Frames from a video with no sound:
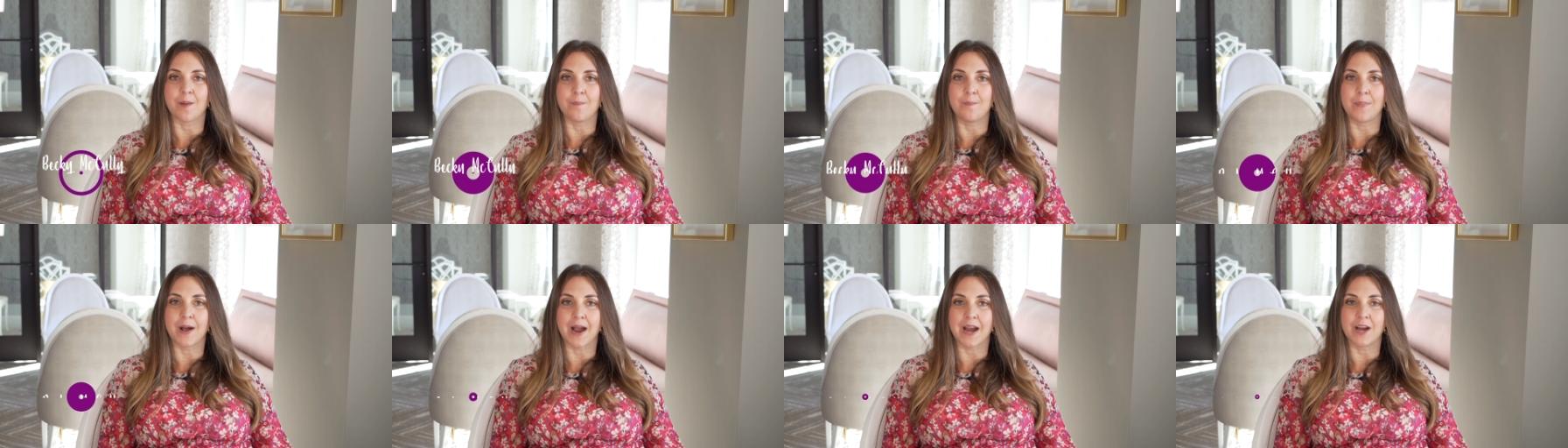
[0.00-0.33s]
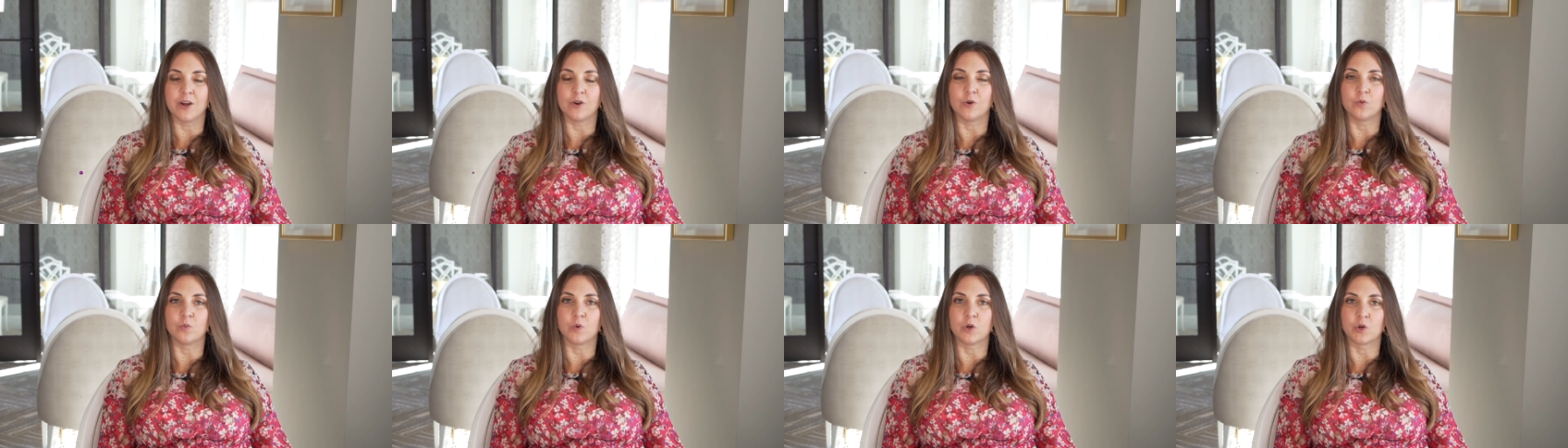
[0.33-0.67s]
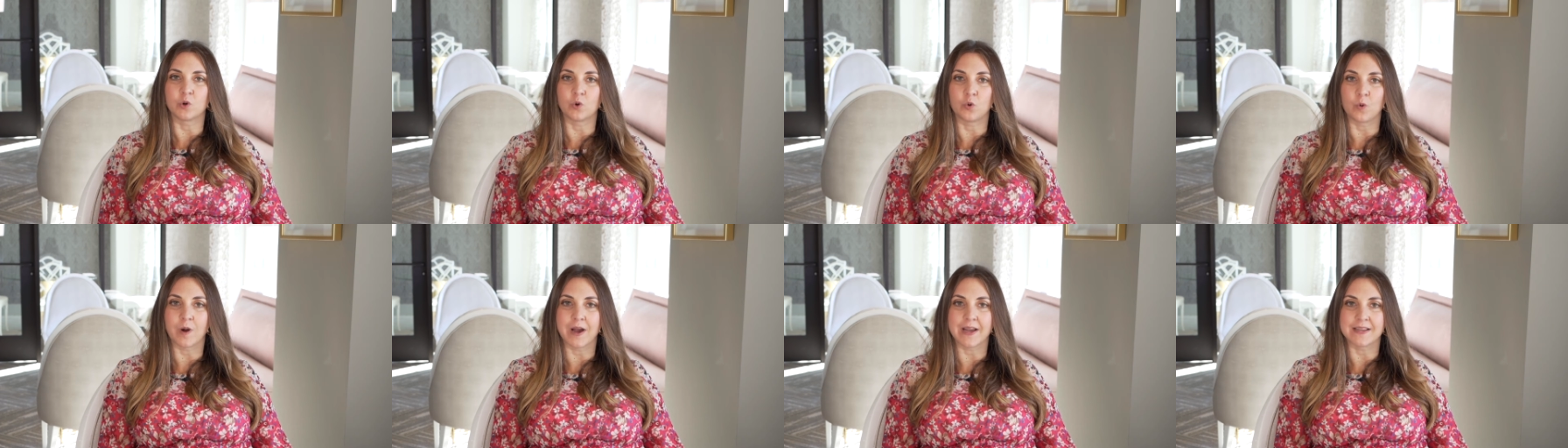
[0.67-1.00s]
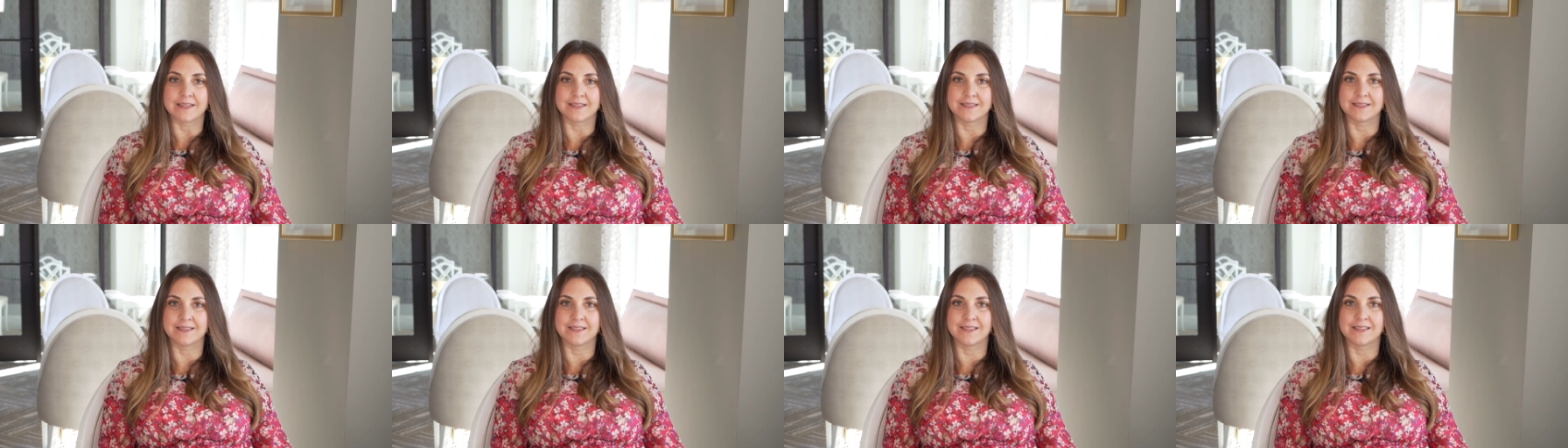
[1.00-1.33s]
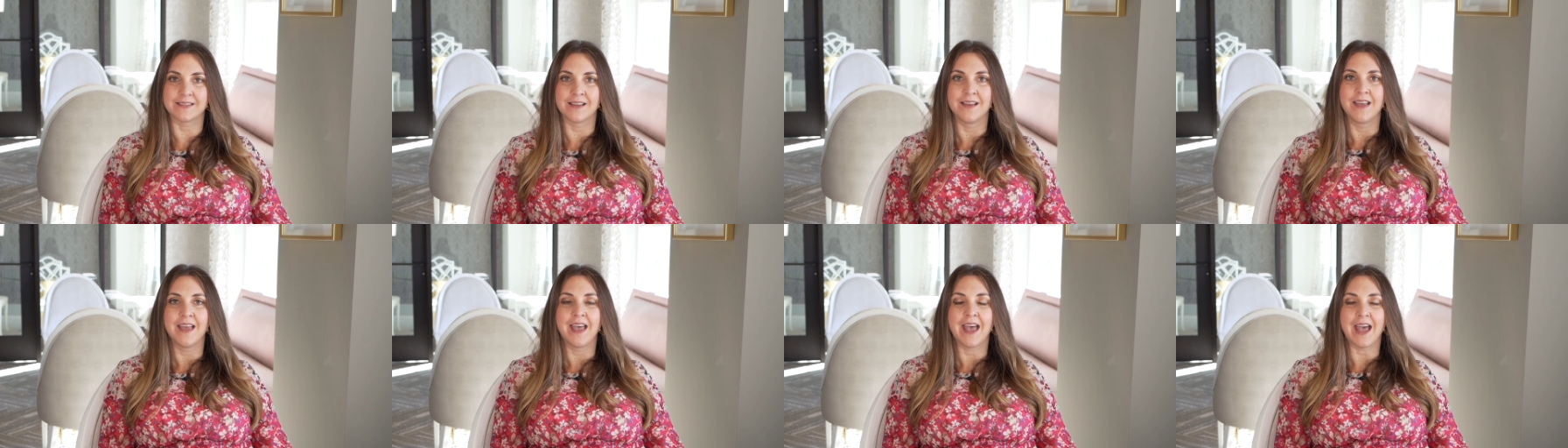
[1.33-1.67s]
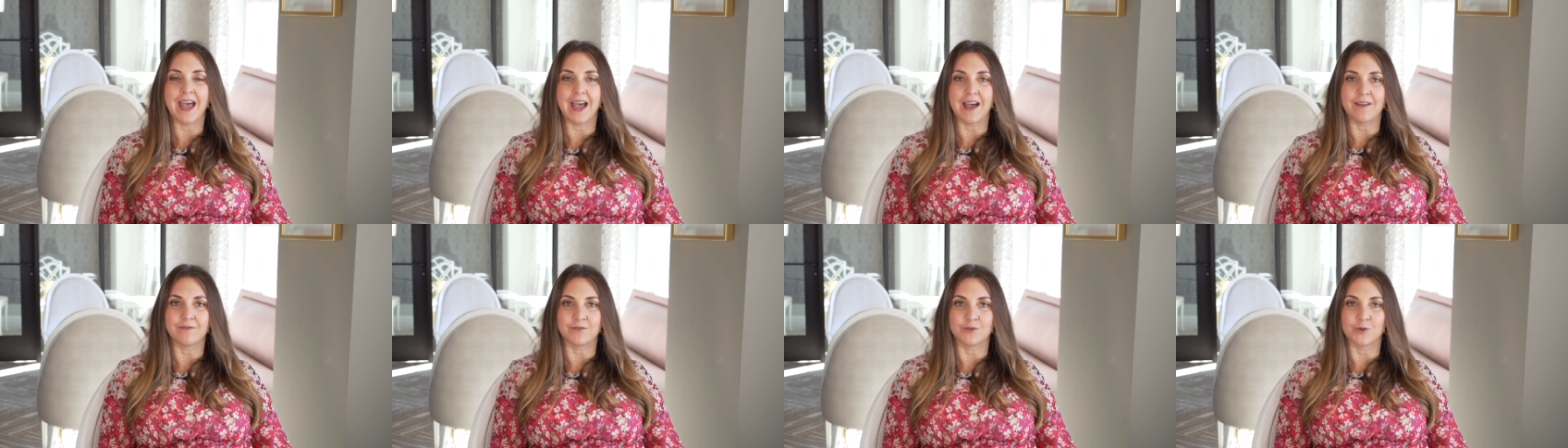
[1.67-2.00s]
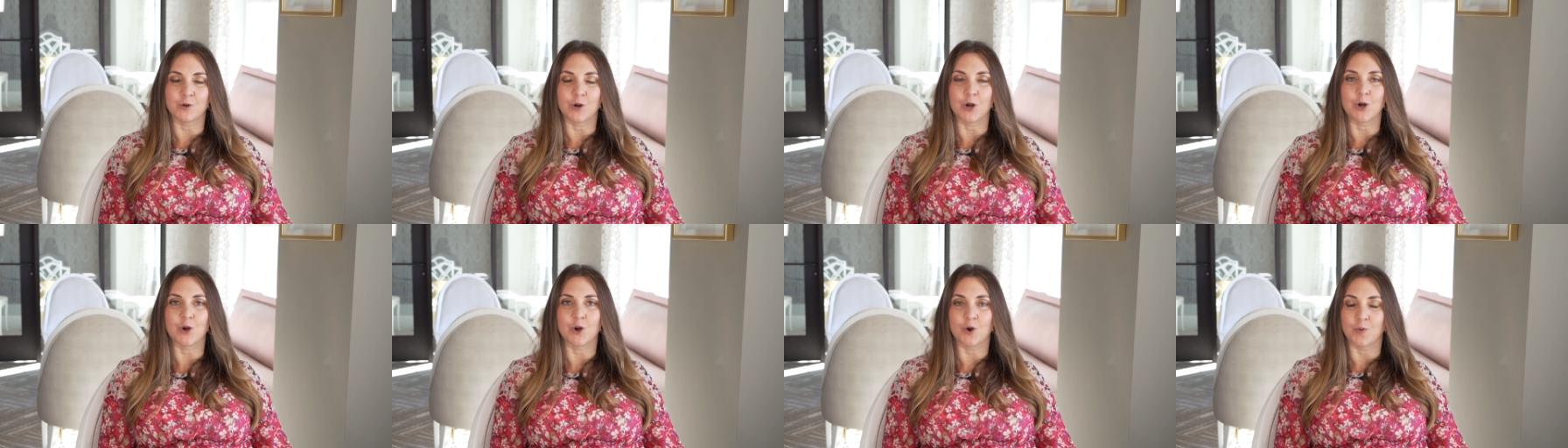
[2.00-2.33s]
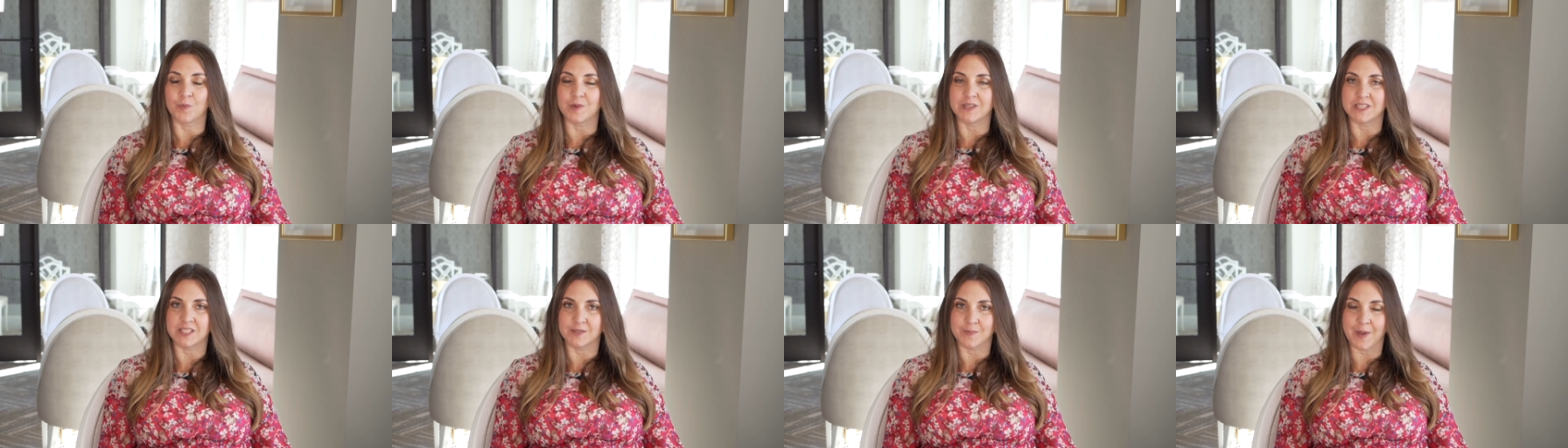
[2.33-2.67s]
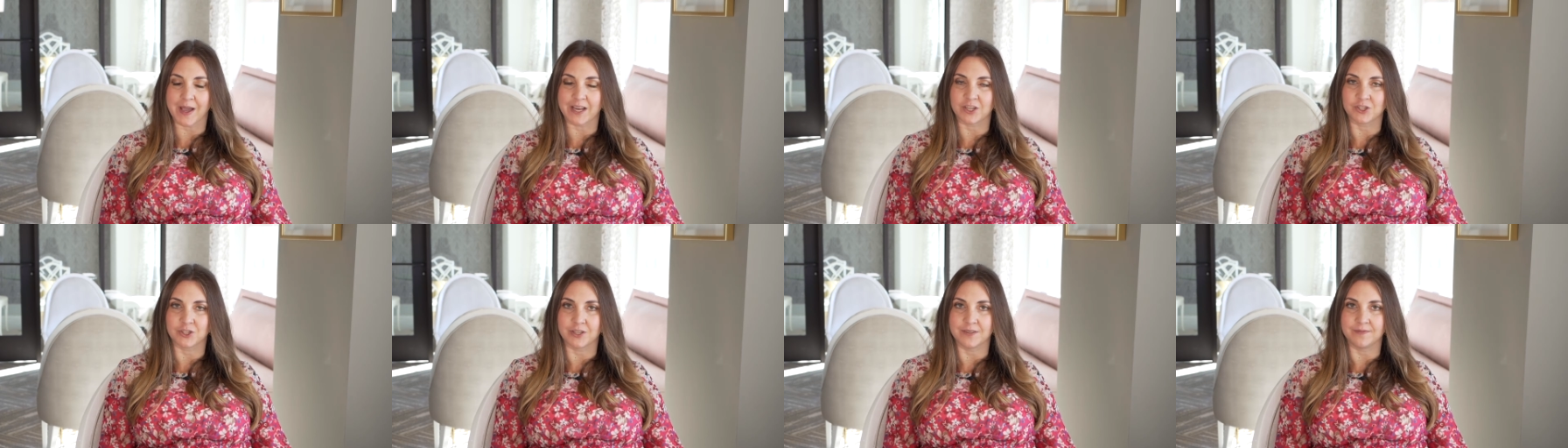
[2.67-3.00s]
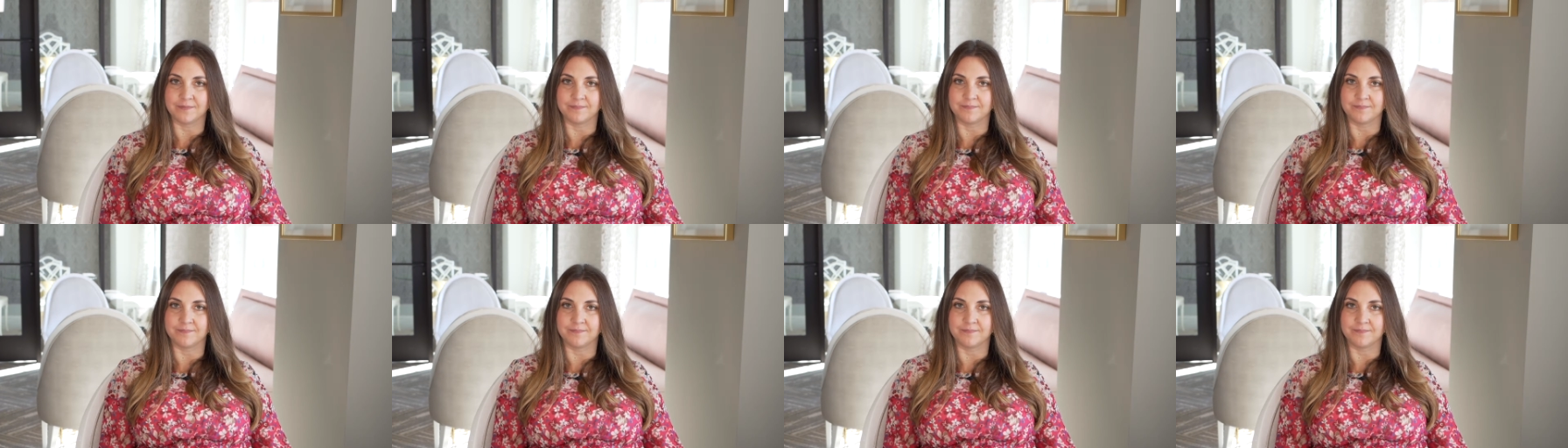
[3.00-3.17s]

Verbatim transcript: a buyer requests after a home inspection?